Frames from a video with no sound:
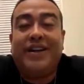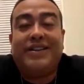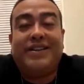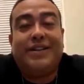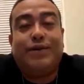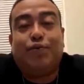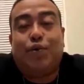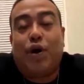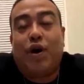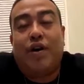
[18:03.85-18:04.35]
It's
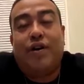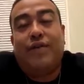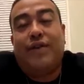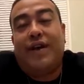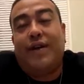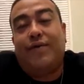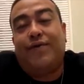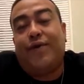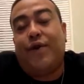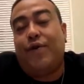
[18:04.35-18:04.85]
just part of
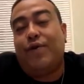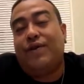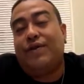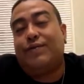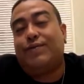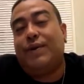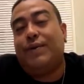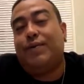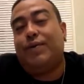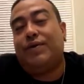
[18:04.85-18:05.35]
like
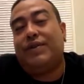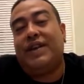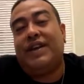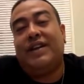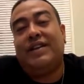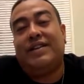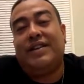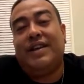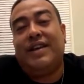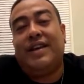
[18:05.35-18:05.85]
focus. People
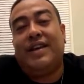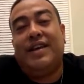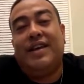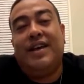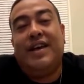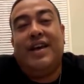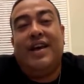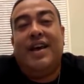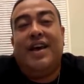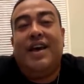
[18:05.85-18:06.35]
think that
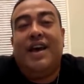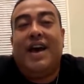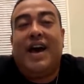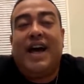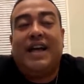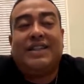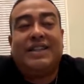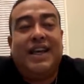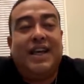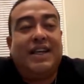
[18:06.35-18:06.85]

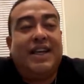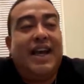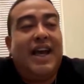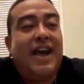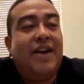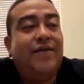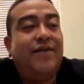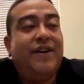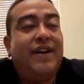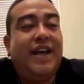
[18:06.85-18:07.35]
I take that
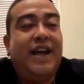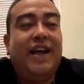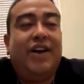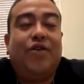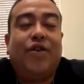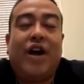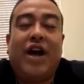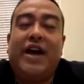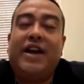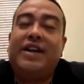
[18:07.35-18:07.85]
everyday
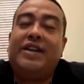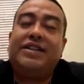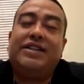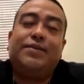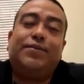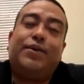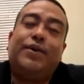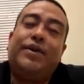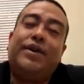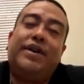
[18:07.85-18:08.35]
grind and
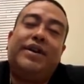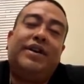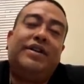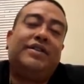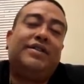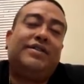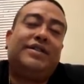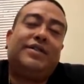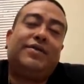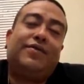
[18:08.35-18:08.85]
just put it
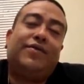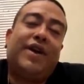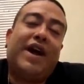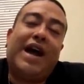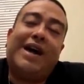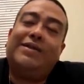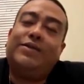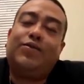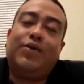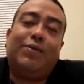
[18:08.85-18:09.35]
into some
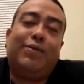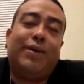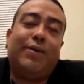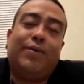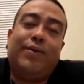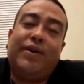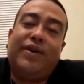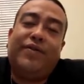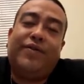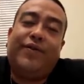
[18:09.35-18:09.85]
rhymes where
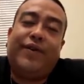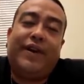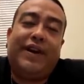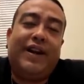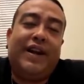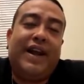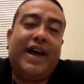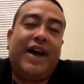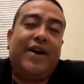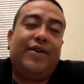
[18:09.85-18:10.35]
people can fill
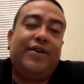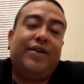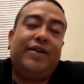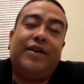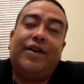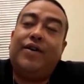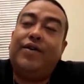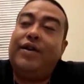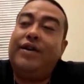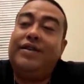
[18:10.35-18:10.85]
it out,
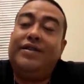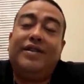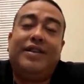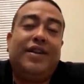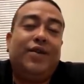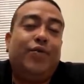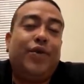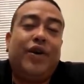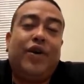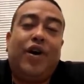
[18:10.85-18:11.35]
and
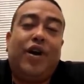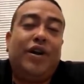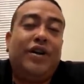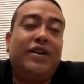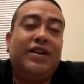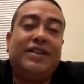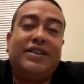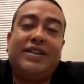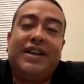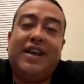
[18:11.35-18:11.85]
we all
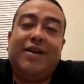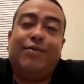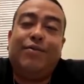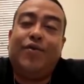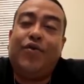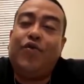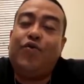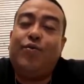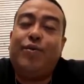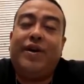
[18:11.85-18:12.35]
in the same
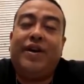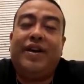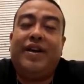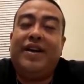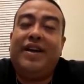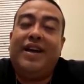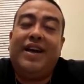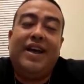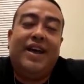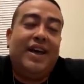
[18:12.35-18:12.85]
movement
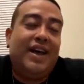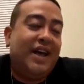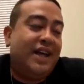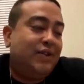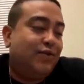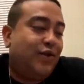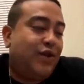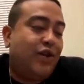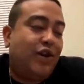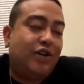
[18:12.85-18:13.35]

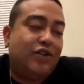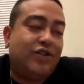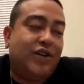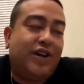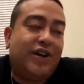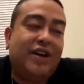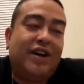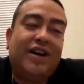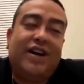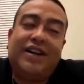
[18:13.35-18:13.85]
as we all
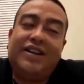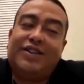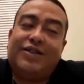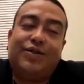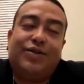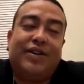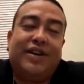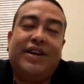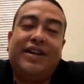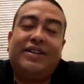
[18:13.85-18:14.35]
trying to
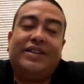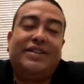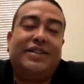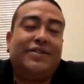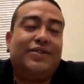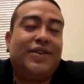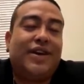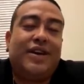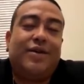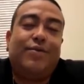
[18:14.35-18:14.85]
hustle against.
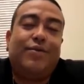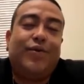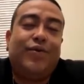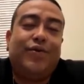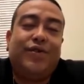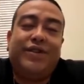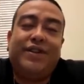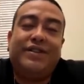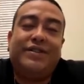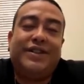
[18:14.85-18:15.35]
I'm trying to
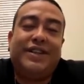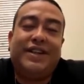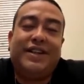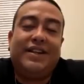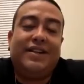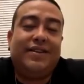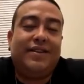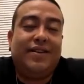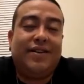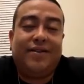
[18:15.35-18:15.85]
move in the city.